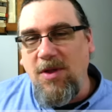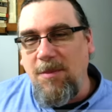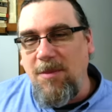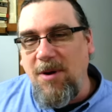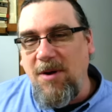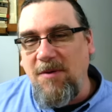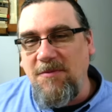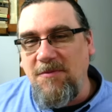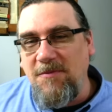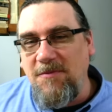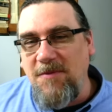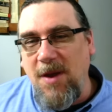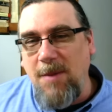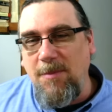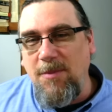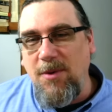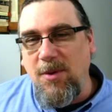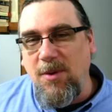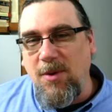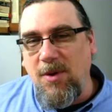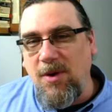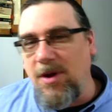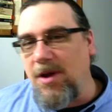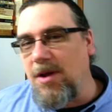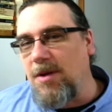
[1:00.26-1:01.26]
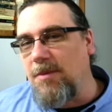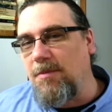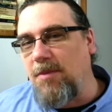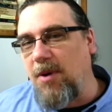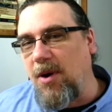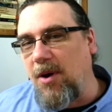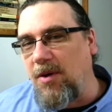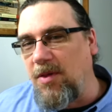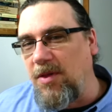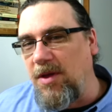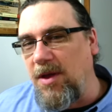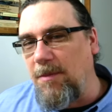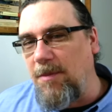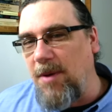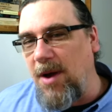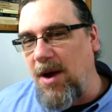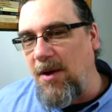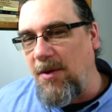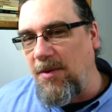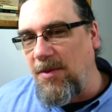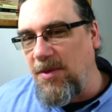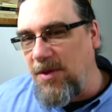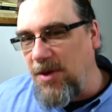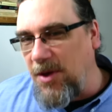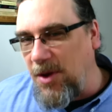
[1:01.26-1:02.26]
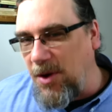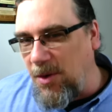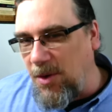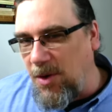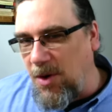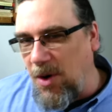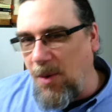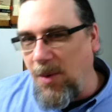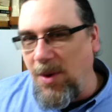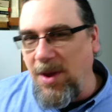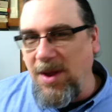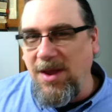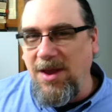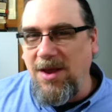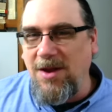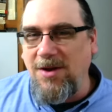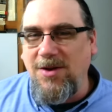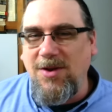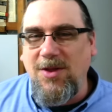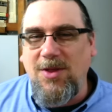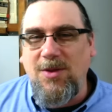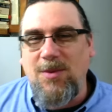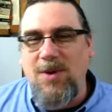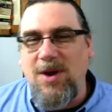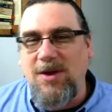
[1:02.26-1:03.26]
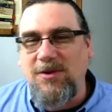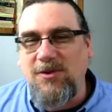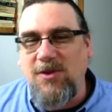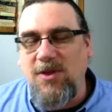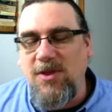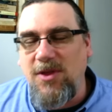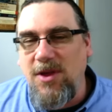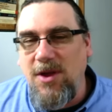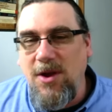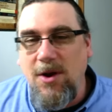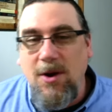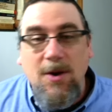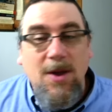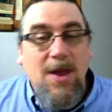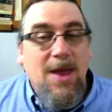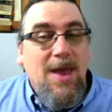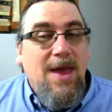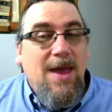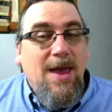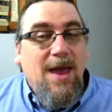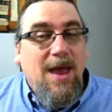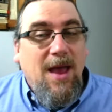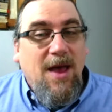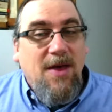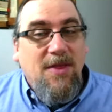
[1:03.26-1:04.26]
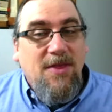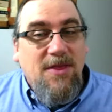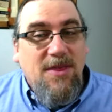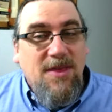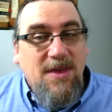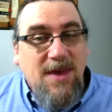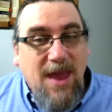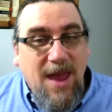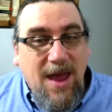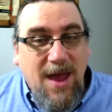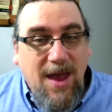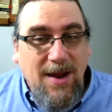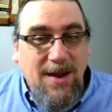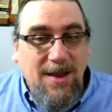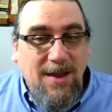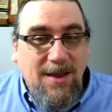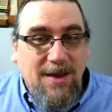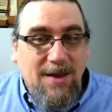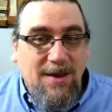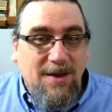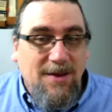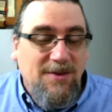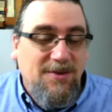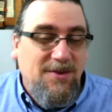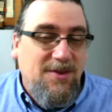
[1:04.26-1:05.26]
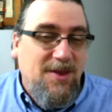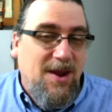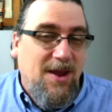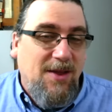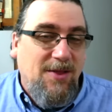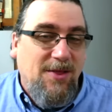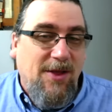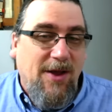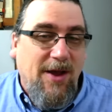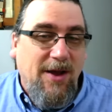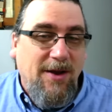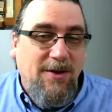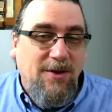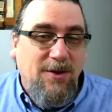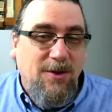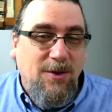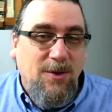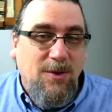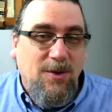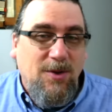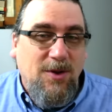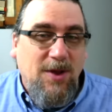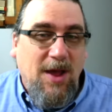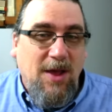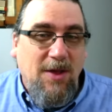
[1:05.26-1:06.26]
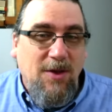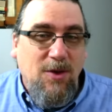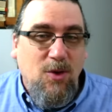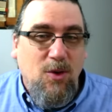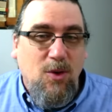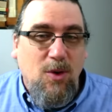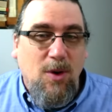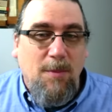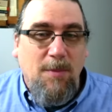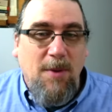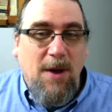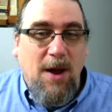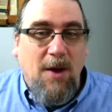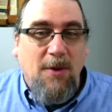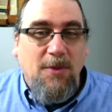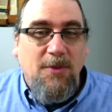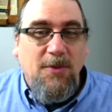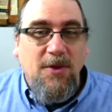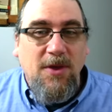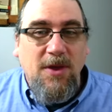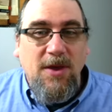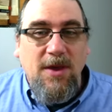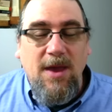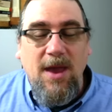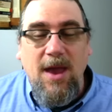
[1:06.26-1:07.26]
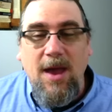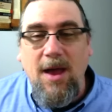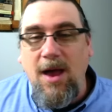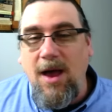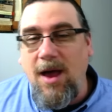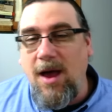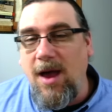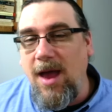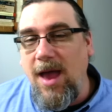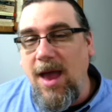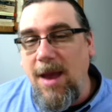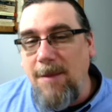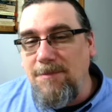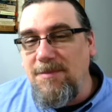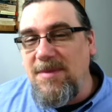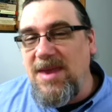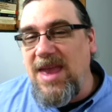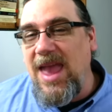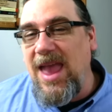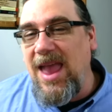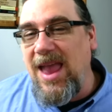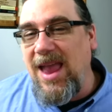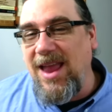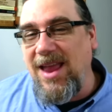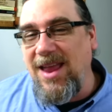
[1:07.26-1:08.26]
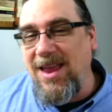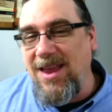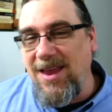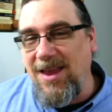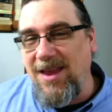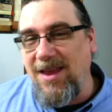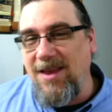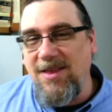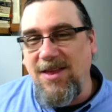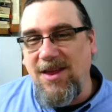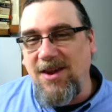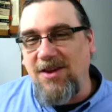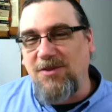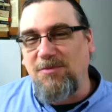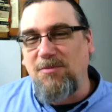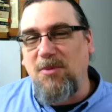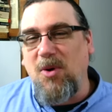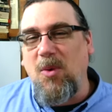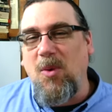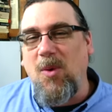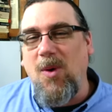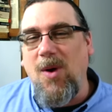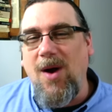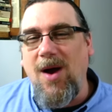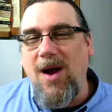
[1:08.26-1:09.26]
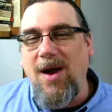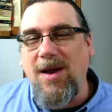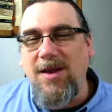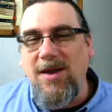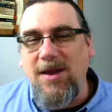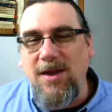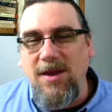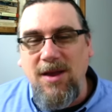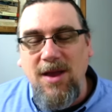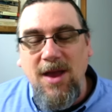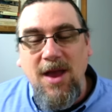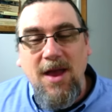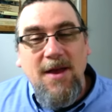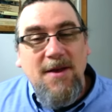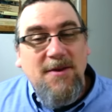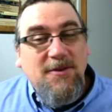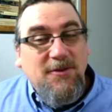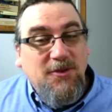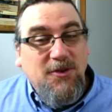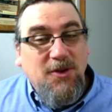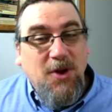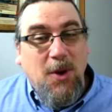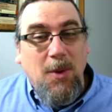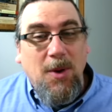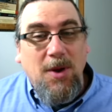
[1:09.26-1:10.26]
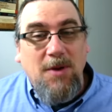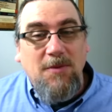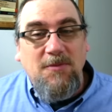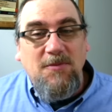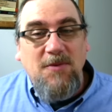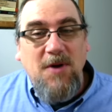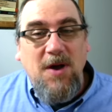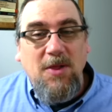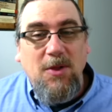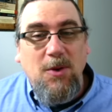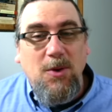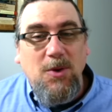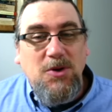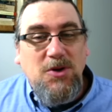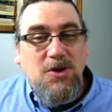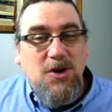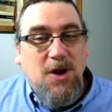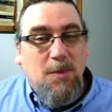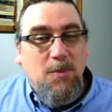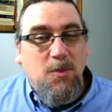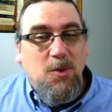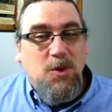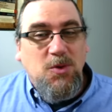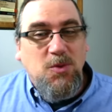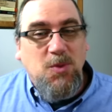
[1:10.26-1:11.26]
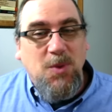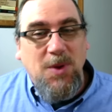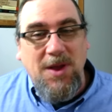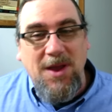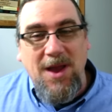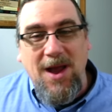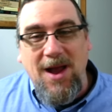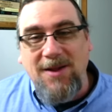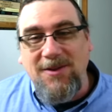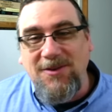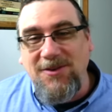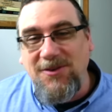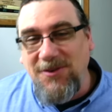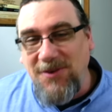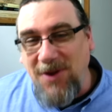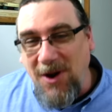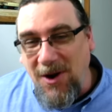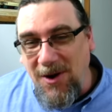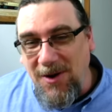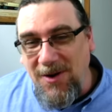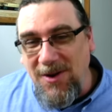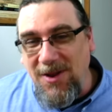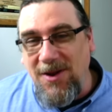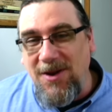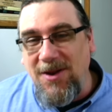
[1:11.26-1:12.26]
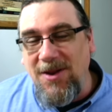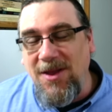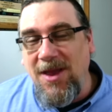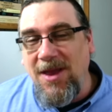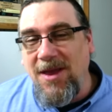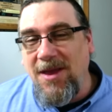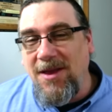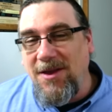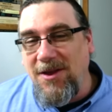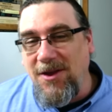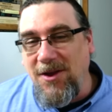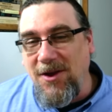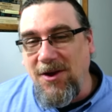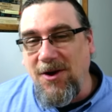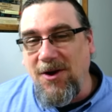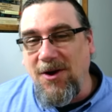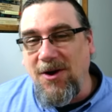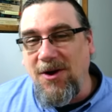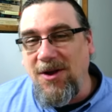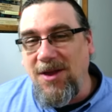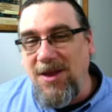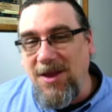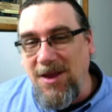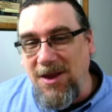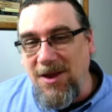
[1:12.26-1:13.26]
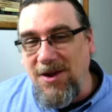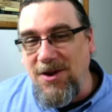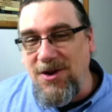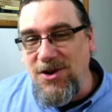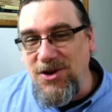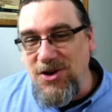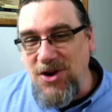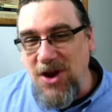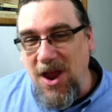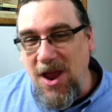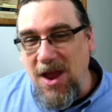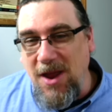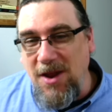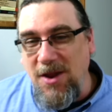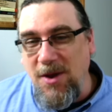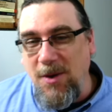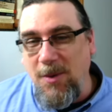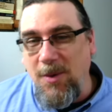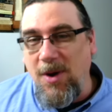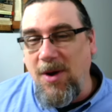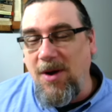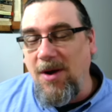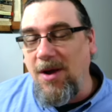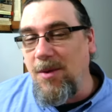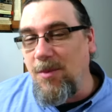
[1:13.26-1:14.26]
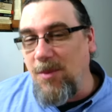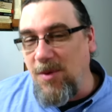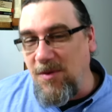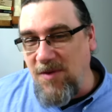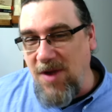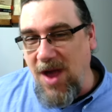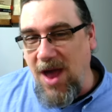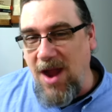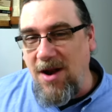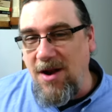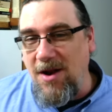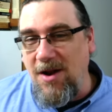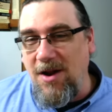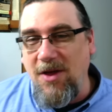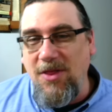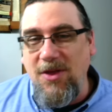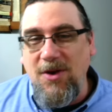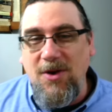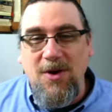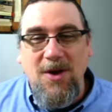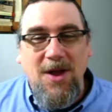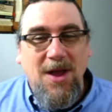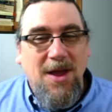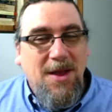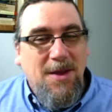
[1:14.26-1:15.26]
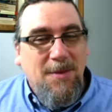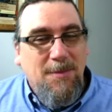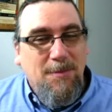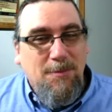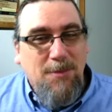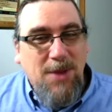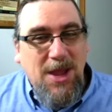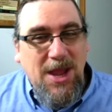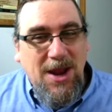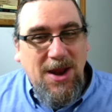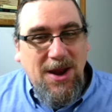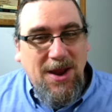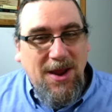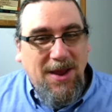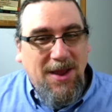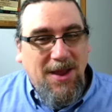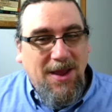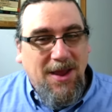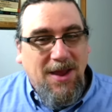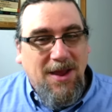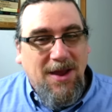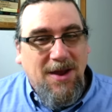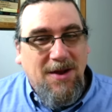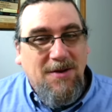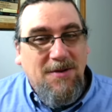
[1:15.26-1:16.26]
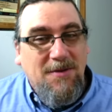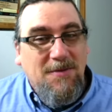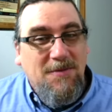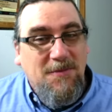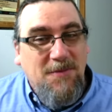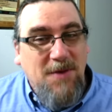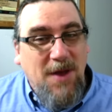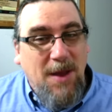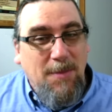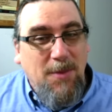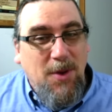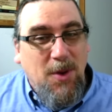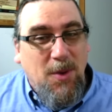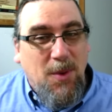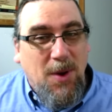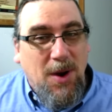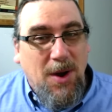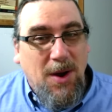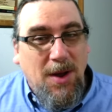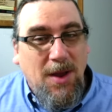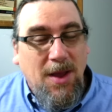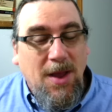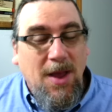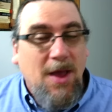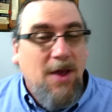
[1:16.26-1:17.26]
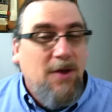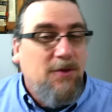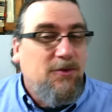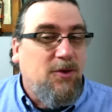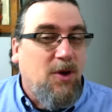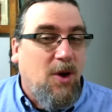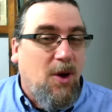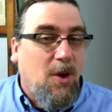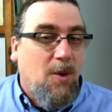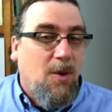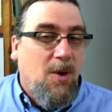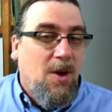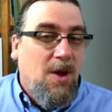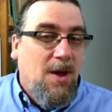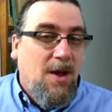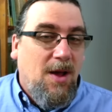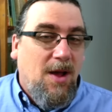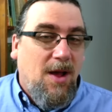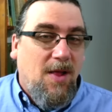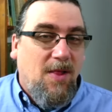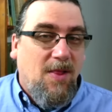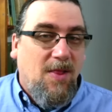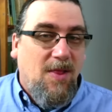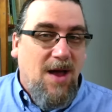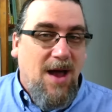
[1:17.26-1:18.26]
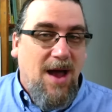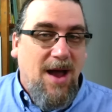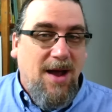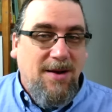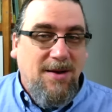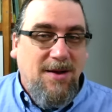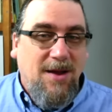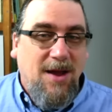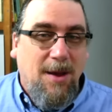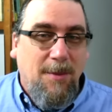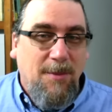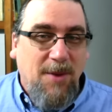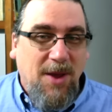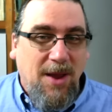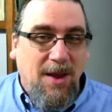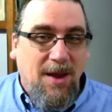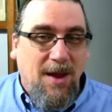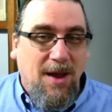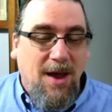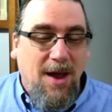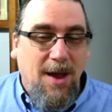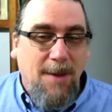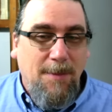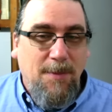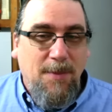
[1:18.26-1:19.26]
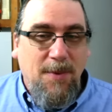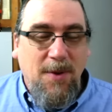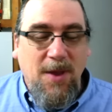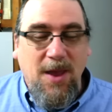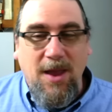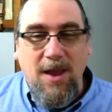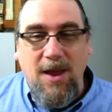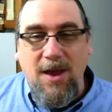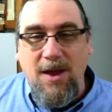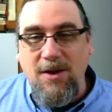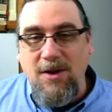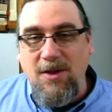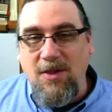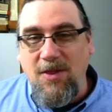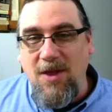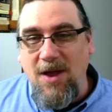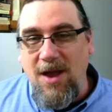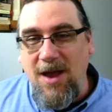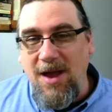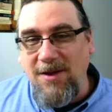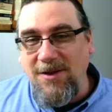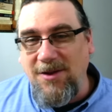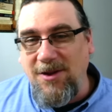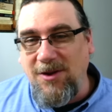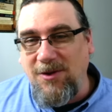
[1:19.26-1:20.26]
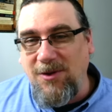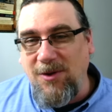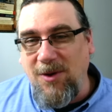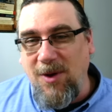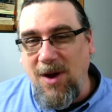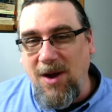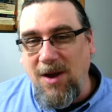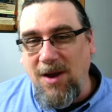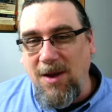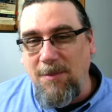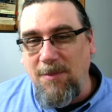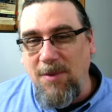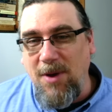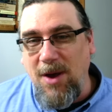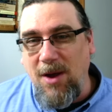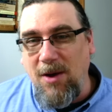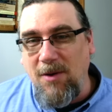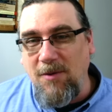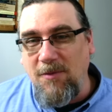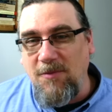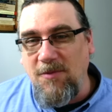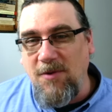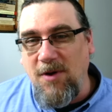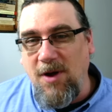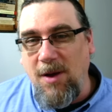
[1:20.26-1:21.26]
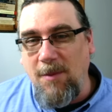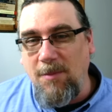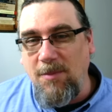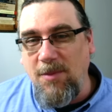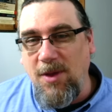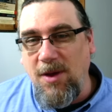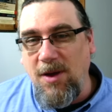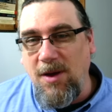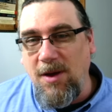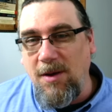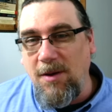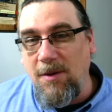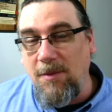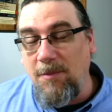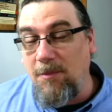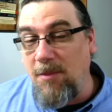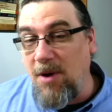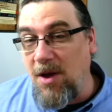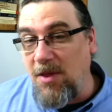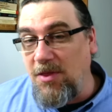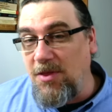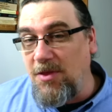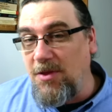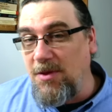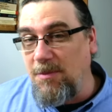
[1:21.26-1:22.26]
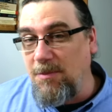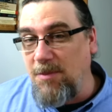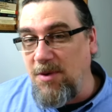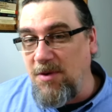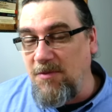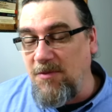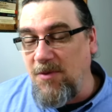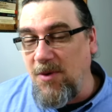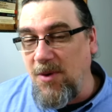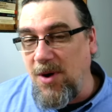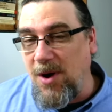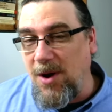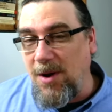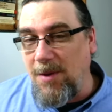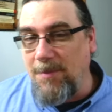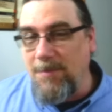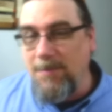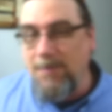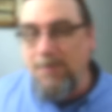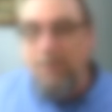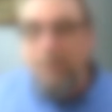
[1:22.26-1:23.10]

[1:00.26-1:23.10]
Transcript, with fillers: about February and partly about, you know, going into the rest of the year, and that is that I'd like to tell you about the Uh, M K E, that is Milwaukee Stoic Fellowship, which we got started here in January, and we've got another meeting in February. So a lot coming up and a lot to talk about from the month before.